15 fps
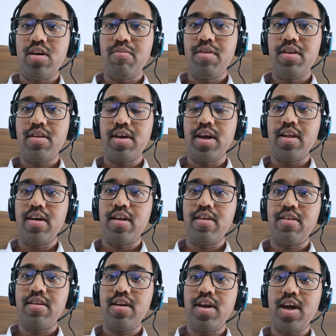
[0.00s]
Means
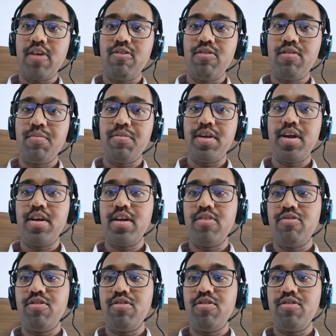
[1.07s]
NRSC have a website in